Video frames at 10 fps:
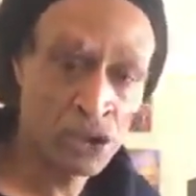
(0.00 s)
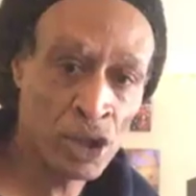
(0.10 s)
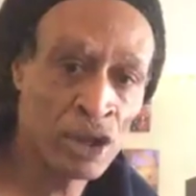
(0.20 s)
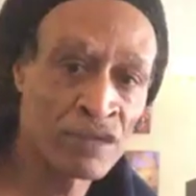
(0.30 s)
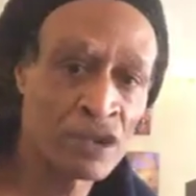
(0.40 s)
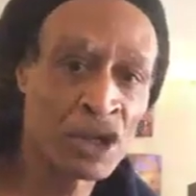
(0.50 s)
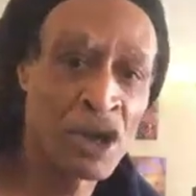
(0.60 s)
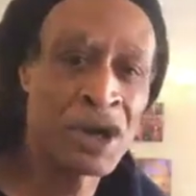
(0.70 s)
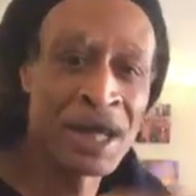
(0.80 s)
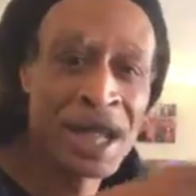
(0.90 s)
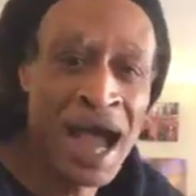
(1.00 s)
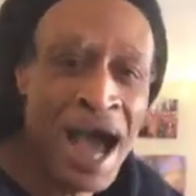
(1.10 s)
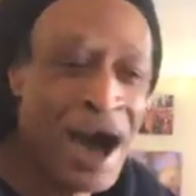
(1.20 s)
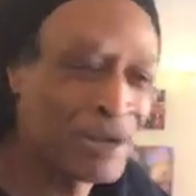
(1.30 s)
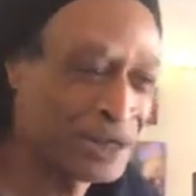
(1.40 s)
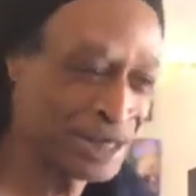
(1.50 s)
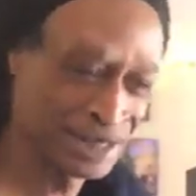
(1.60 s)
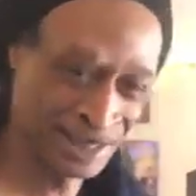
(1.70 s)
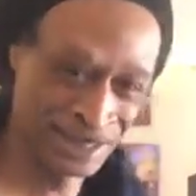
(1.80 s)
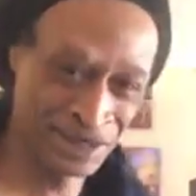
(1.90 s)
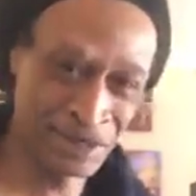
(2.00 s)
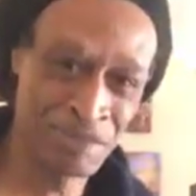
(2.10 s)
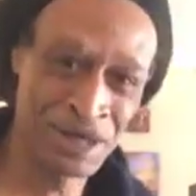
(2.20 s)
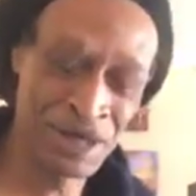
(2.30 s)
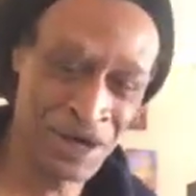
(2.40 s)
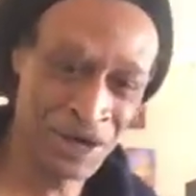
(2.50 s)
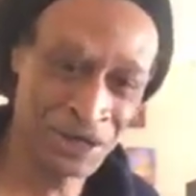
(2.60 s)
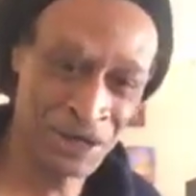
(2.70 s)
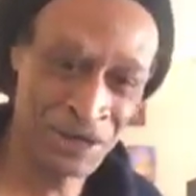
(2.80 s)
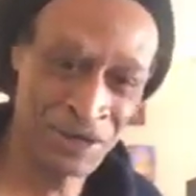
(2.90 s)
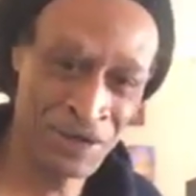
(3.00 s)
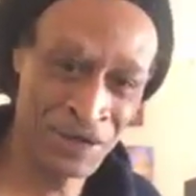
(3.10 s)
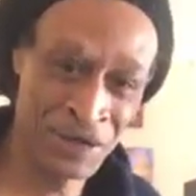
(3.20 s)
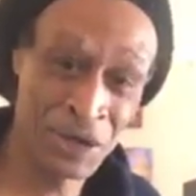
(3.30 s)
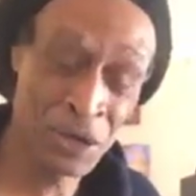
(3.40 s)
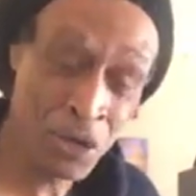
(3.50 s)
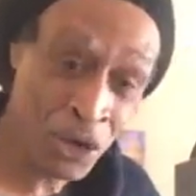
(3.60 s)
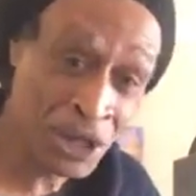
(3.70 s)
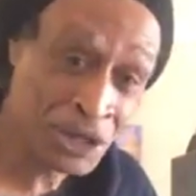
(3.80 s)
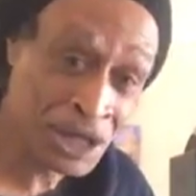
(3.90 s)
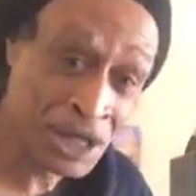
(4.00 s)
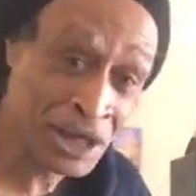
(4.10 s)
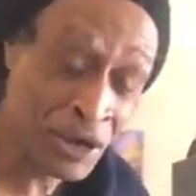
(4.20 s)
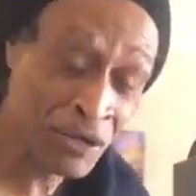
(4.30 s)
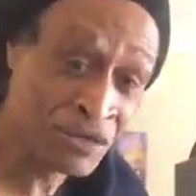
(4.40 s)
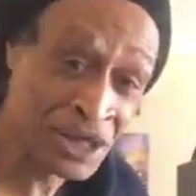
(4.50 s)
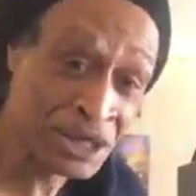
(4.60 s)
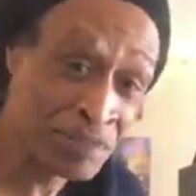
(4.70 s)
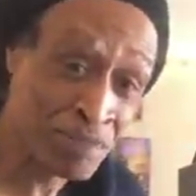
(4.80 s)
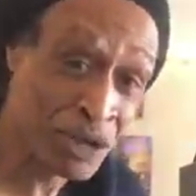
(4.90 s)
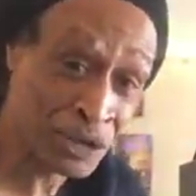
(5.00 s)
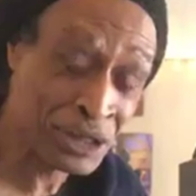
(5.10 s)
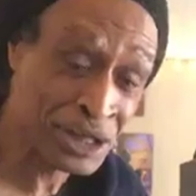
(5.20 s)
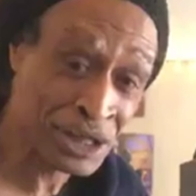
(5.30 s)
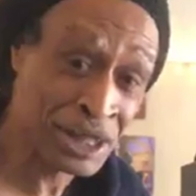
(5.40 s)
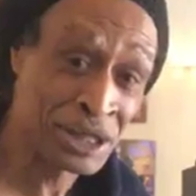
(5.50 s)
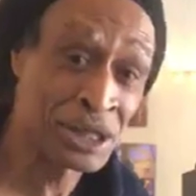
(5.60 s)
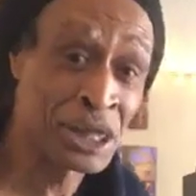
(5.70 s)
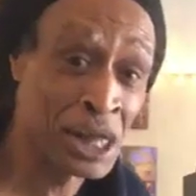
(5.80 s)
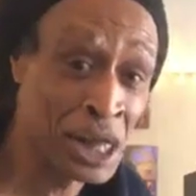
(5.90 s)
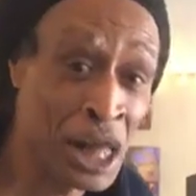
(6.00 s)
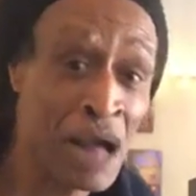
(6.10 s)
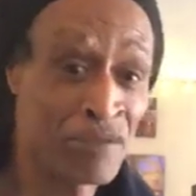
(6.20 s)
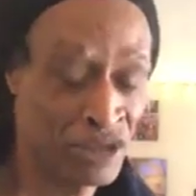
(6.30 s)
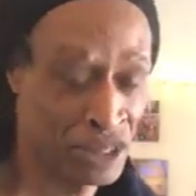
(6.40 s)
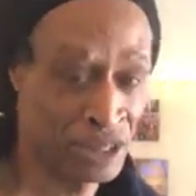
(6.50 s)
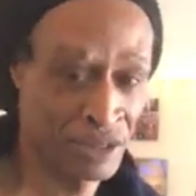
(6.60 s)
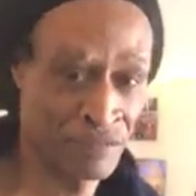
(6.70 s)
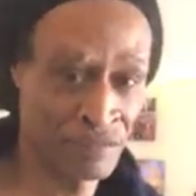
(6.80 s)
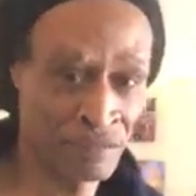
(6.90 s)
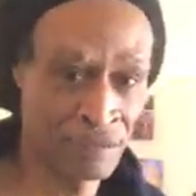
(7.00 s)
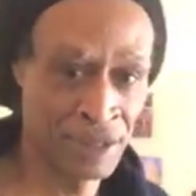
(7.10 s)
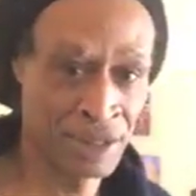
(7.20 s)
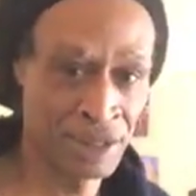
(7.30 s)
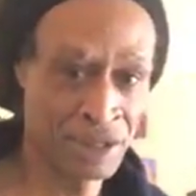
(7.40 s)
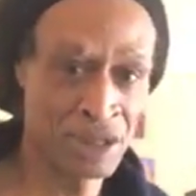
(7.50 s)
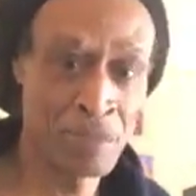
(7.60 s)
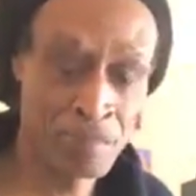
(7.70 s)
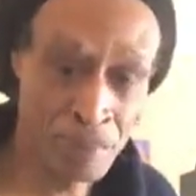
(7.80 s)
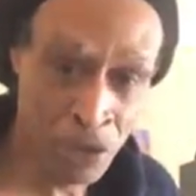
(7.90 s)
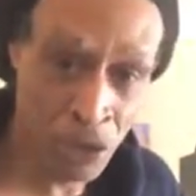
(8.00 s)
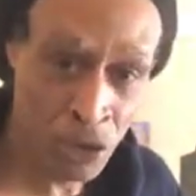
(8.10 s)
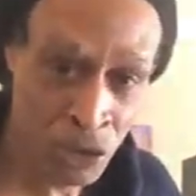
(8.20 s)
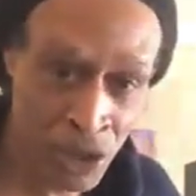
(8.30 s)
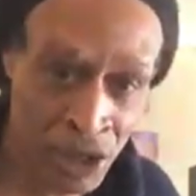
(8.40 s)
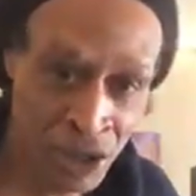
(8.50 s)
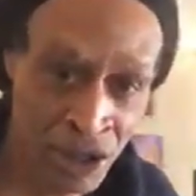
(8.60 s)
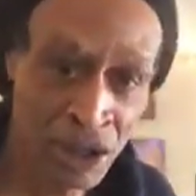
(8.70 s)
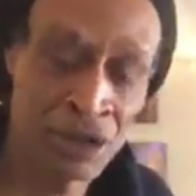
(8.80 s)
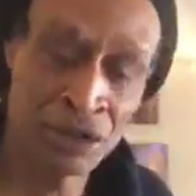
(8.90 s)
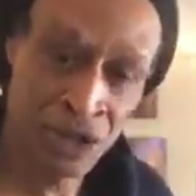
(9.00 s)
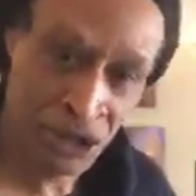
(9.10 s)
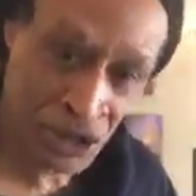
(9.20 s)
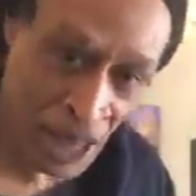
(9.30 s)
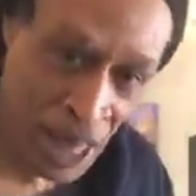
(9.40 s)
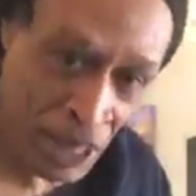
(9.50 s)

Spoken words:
deserves going out to be heard. The quality of these boxes is lovely. The build, the